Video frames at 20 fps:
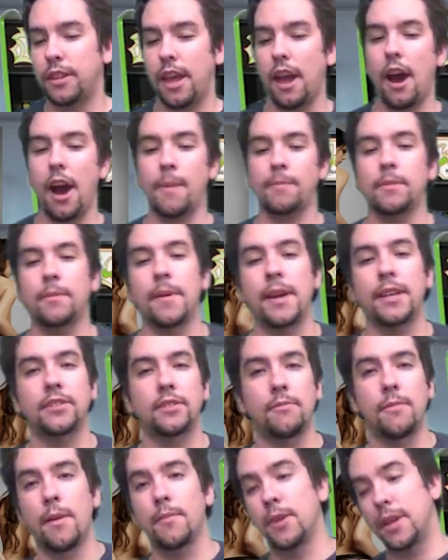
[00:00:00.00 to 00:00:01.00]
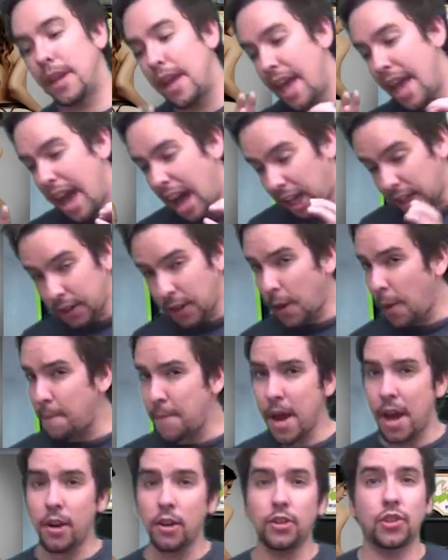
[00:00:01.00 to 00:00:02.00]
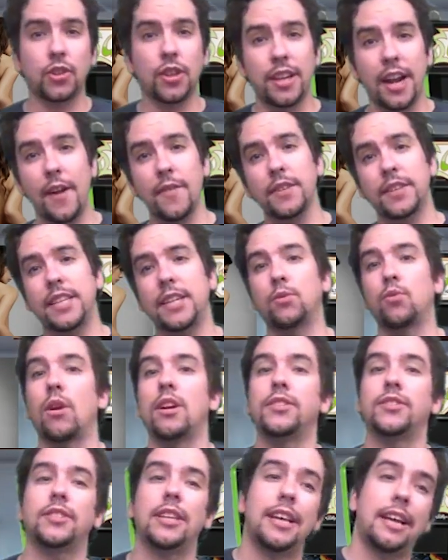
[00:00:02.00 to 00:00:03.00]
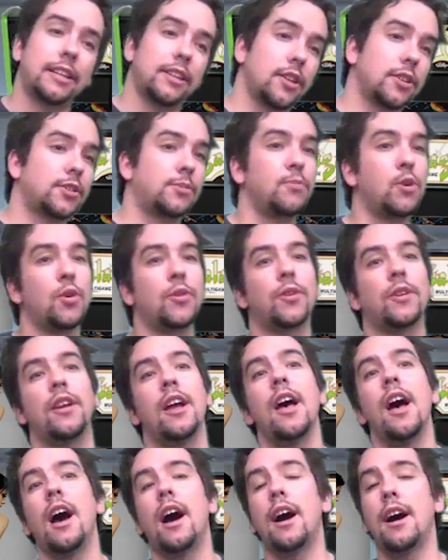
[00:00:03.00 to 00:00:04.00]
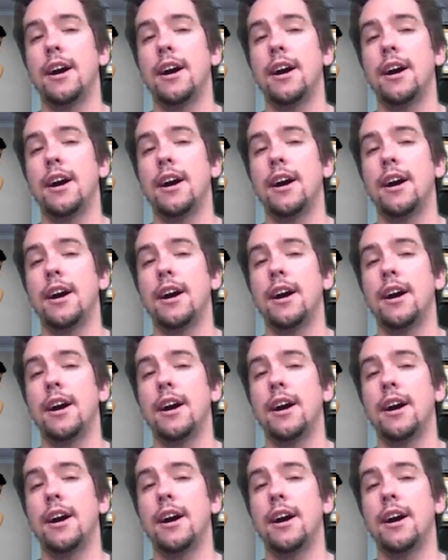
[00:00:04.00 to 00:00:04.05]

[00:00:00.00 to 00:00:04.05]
They optimize the memory a little better, so then everything runs a little smoother.